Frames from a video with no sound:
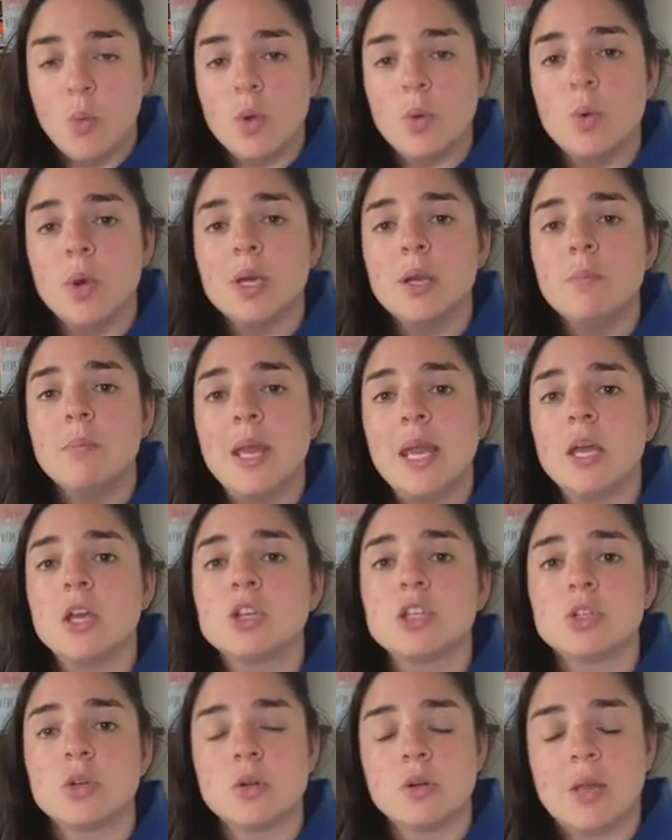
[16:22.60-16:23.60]
We want to
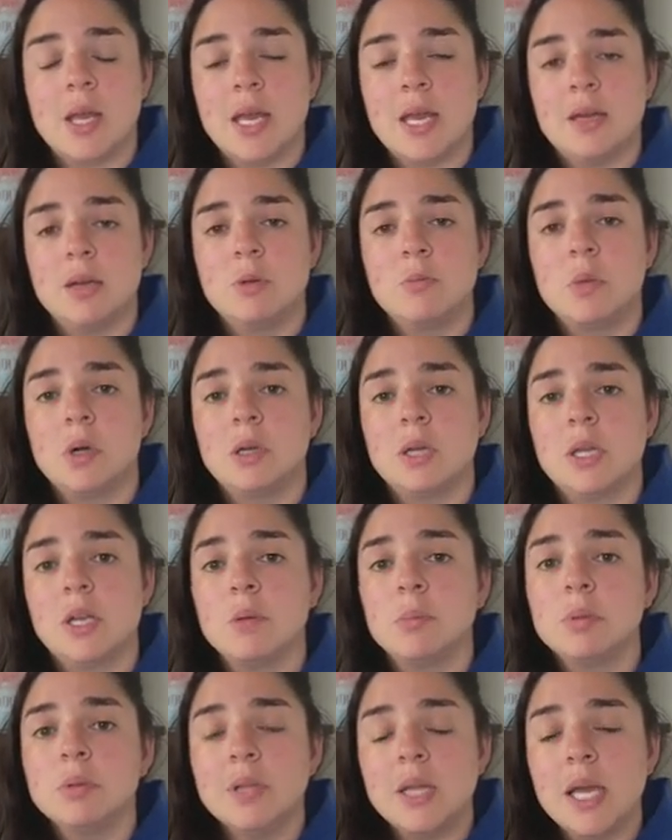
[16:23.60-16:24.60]
make sure that in our
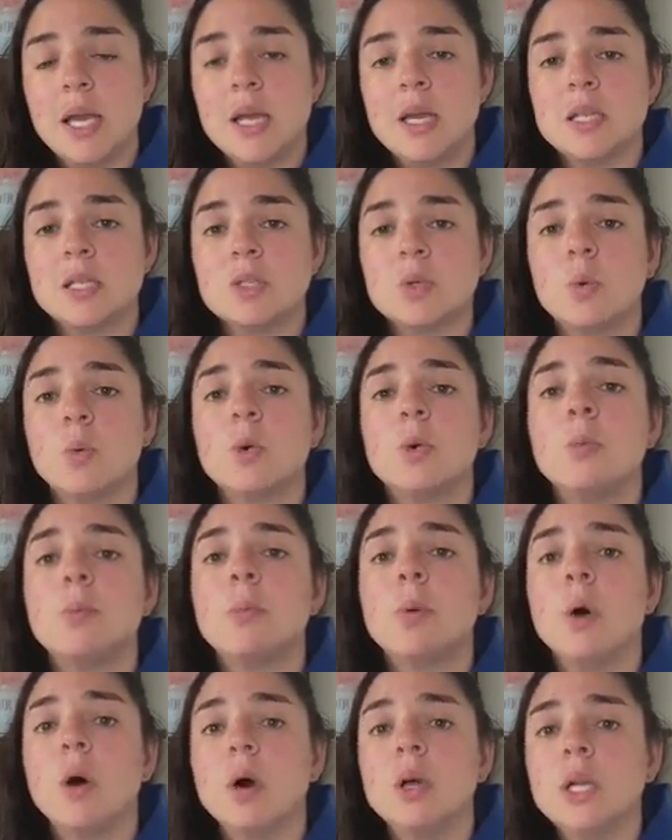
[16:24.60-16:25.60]
marketing plans,
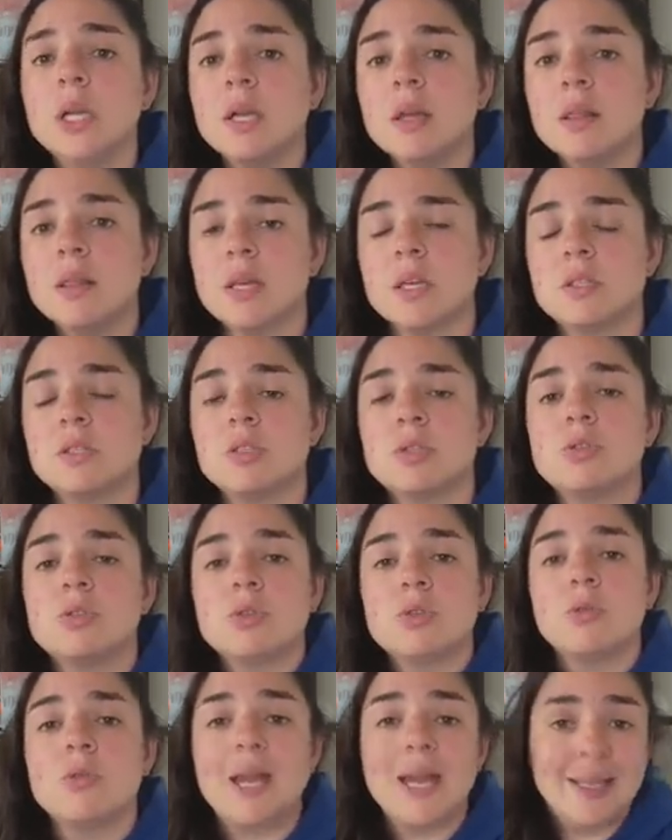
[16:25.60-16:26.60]
we're putting this
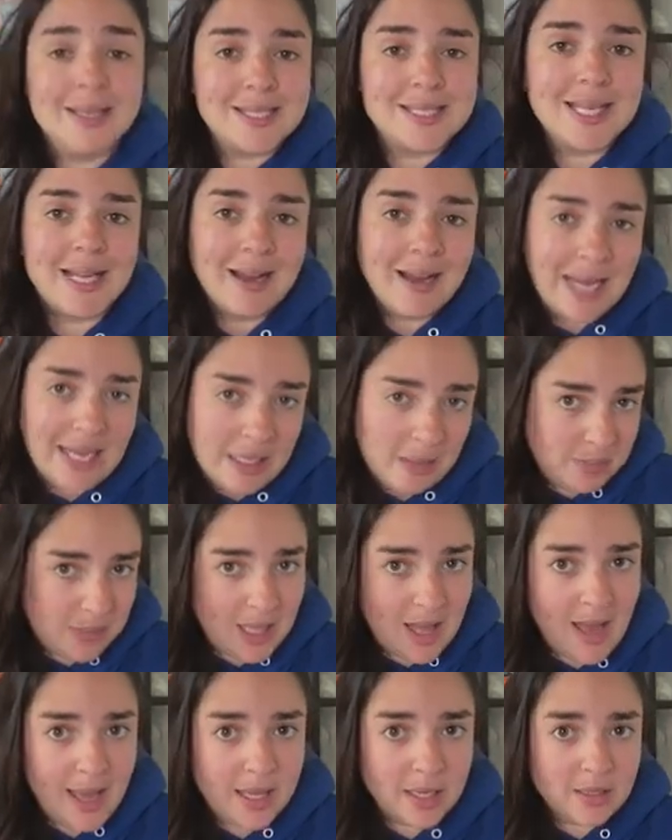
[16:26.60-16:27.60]
to a
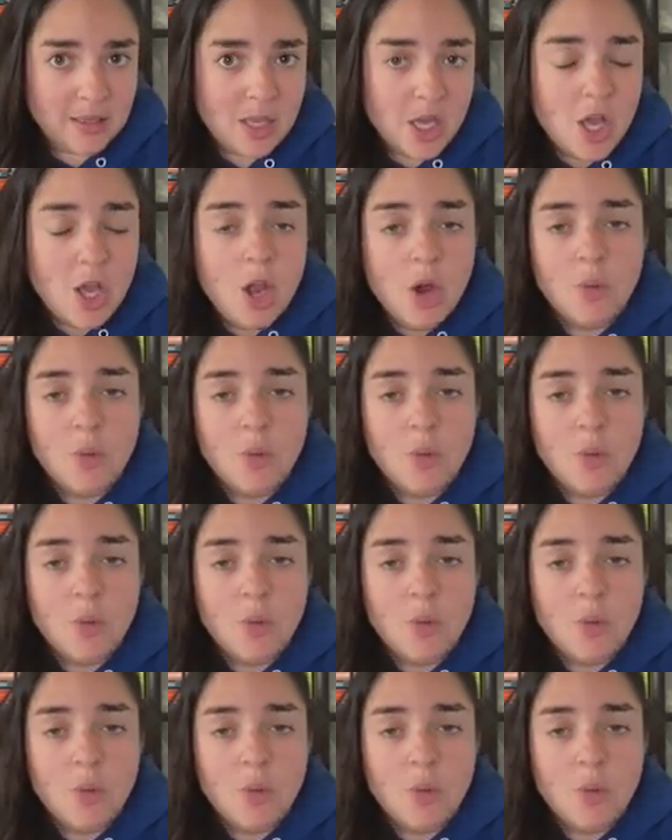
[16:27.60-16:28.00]
timeline.